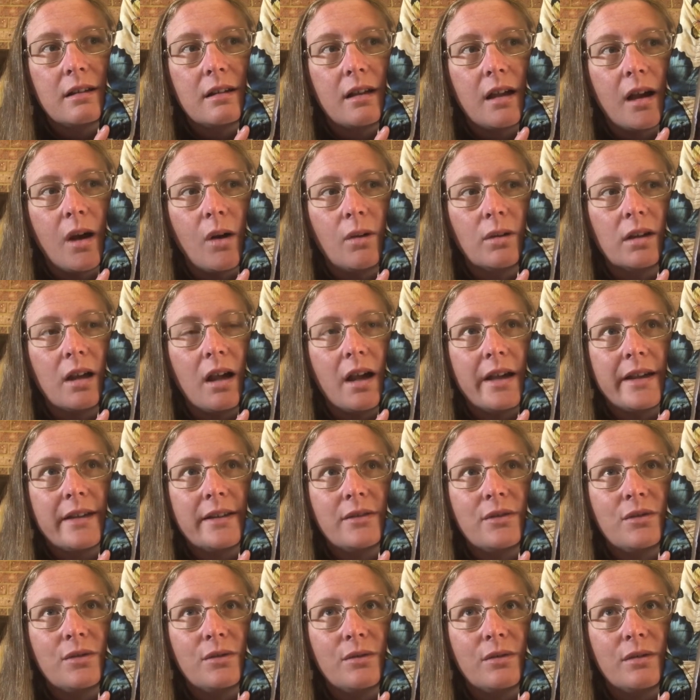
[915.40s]
I'd like
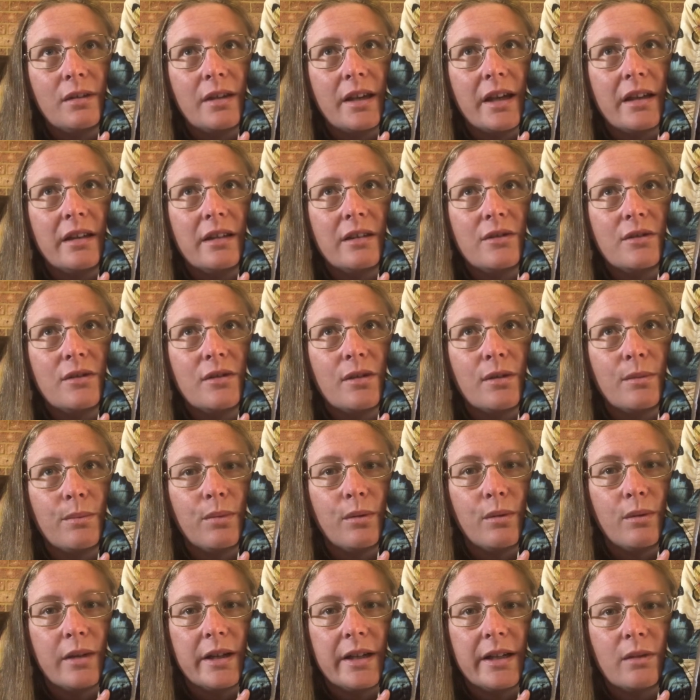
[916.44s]
to get into the
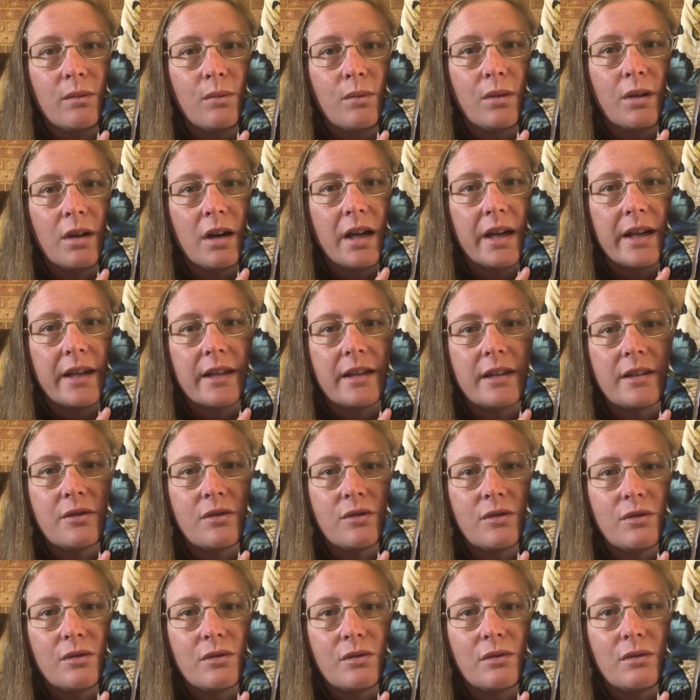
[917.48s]
point where I can
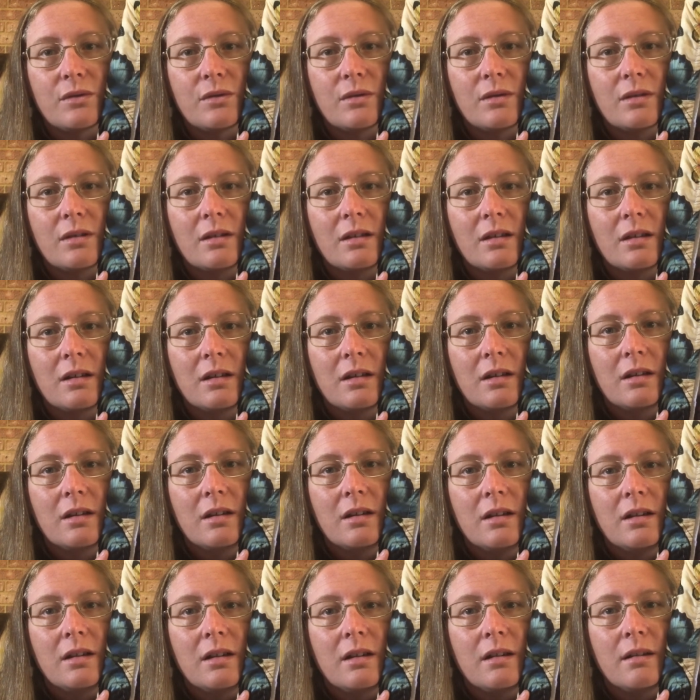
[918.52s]
do
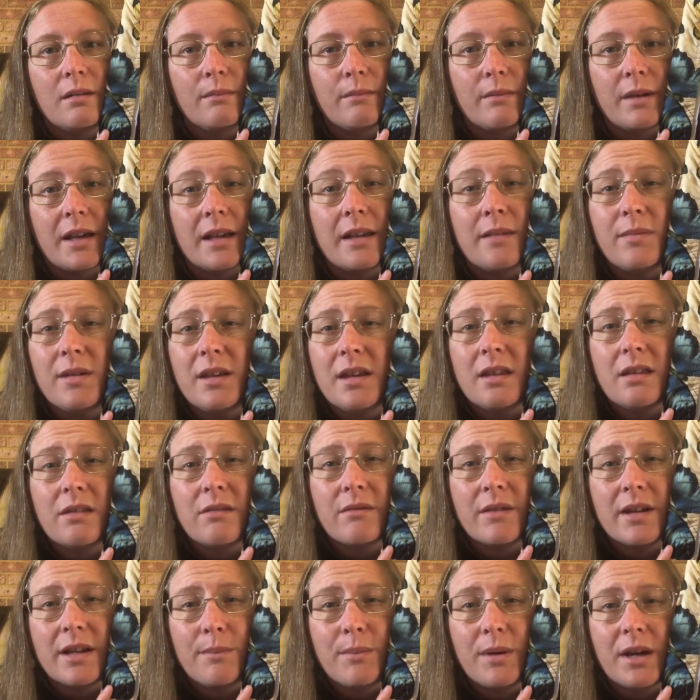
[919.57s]
maybe
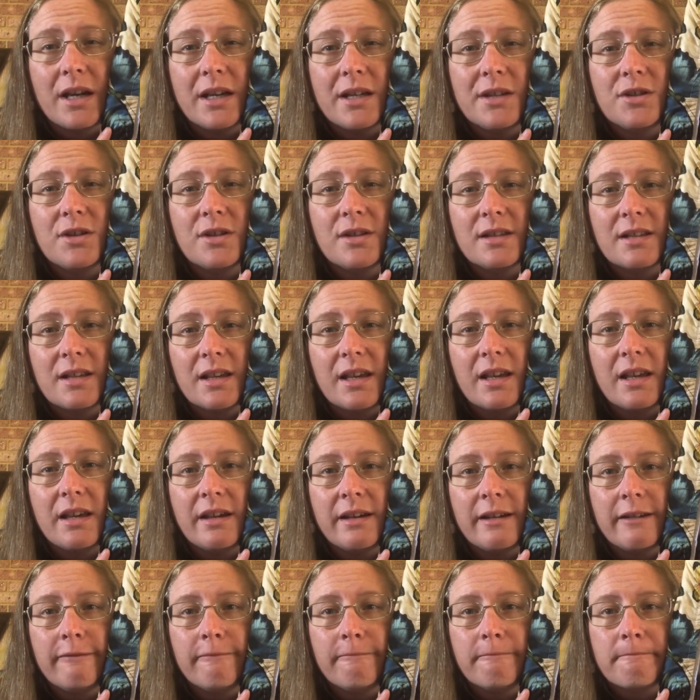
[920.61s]
3 pages a
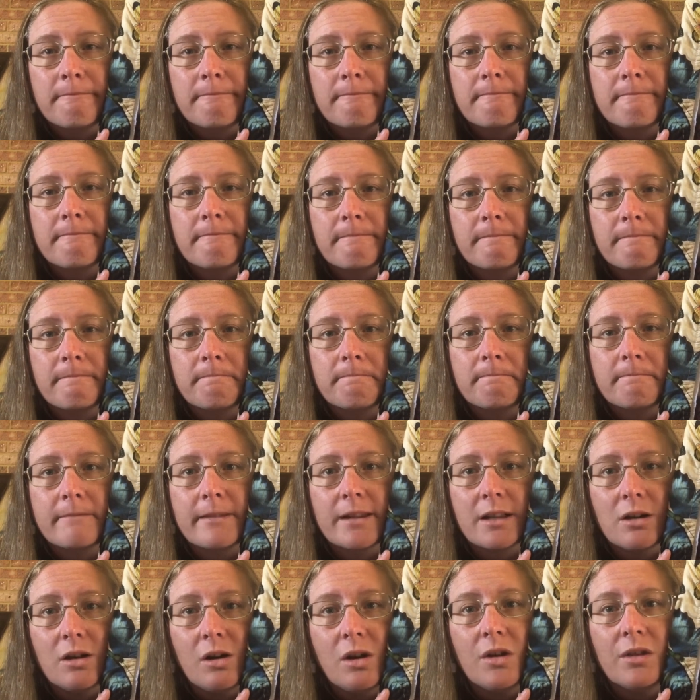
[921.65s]
year
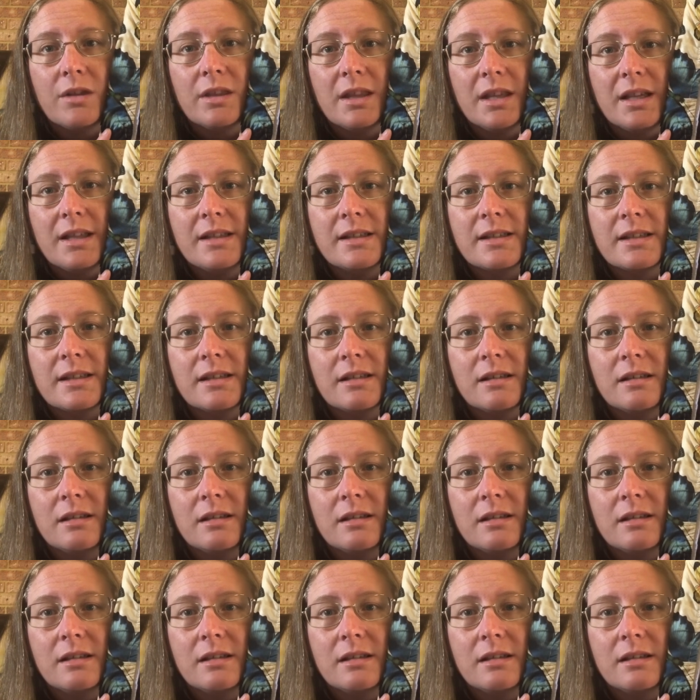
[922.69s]
on this,